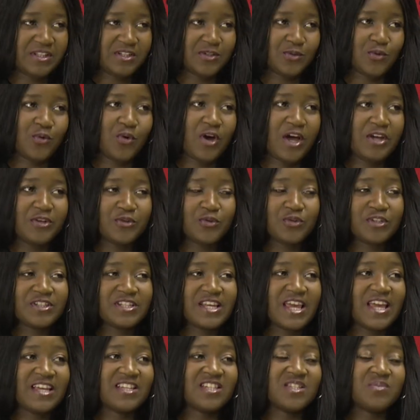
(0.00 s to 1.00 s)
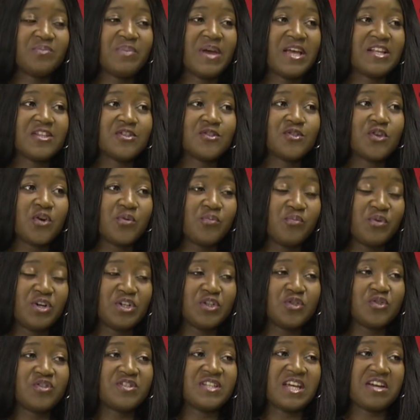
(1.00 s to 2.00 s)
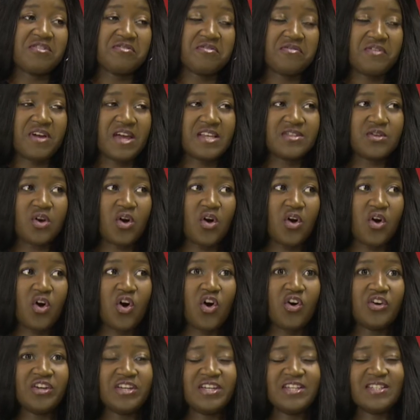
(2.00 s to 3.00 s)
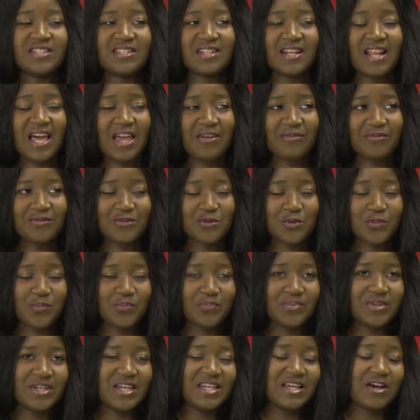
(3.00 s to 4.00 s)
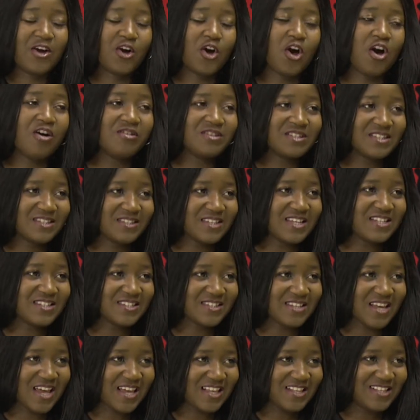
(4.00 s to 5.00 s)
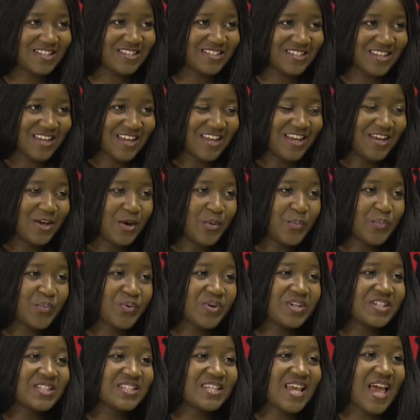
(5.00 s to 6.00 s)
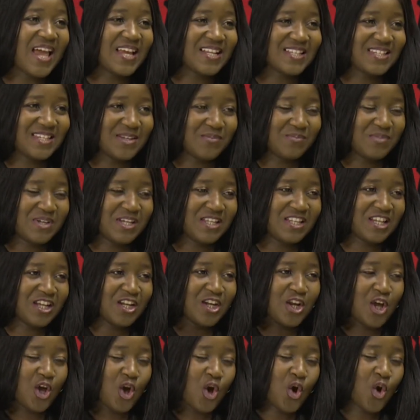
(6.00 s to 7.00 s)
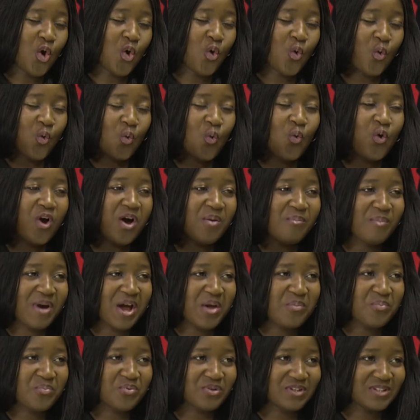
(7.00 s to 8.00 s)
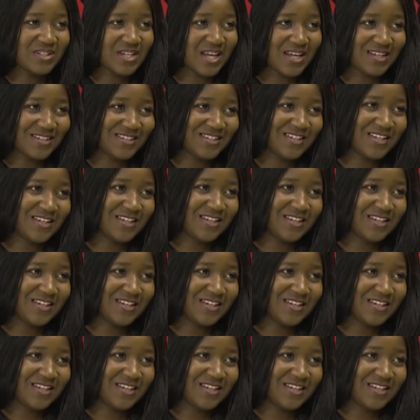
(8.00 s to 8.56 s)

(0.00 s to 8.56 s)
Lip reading: so I don't expect someone to sacrifice all his life to be consistent protecting me. Then who am I protecting?